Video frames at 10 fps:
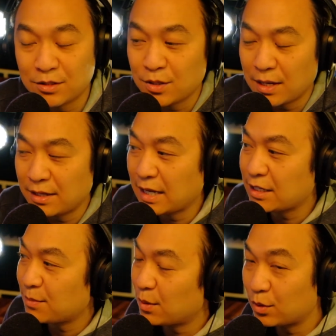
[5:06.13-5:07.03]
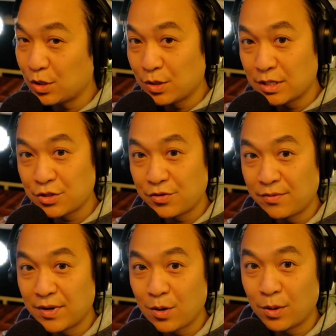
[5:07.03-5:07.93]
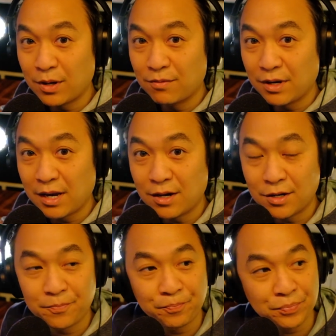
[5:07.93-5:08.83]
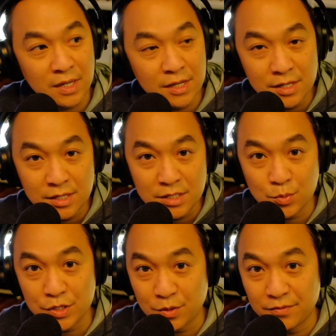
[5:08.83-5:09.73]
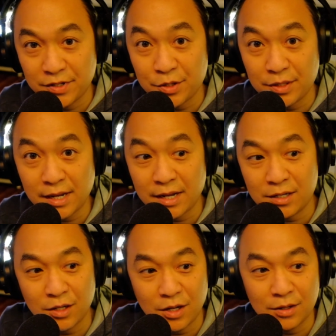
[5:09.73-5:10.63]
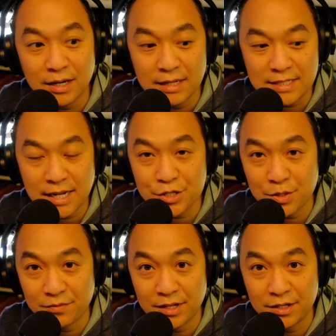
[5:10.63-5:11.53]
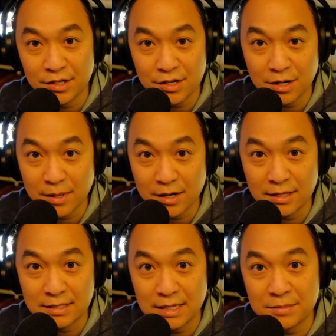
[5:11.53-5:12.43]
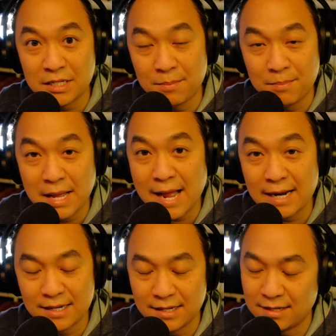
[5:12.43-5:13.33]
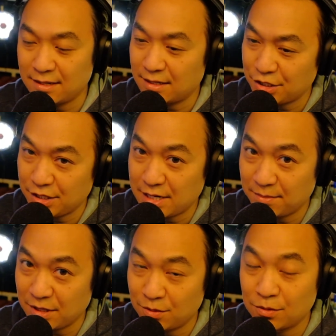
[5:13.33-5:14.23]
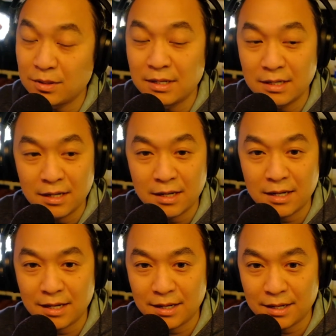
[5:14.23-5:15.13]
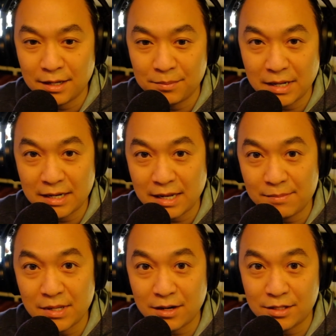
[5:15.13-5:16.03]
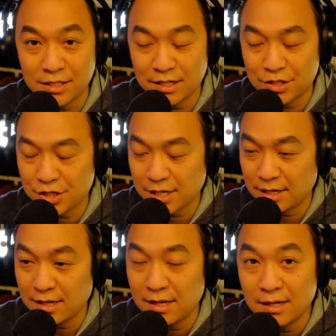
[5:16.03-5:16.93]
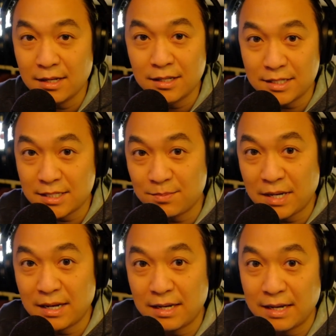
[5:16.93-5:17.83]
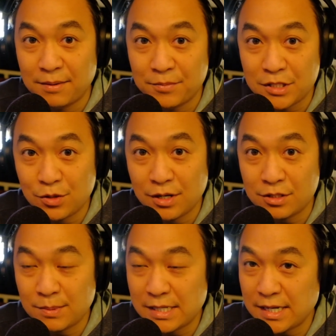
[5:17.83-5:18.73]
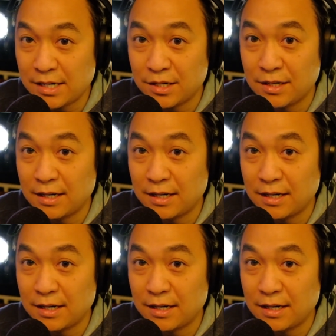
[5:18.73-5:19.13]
So I'd like to be able to do a screen recording over here, switch over, do an analog sketch over there to talk about concepts, come back, demo, and keep that content interesting. This is my studio space here.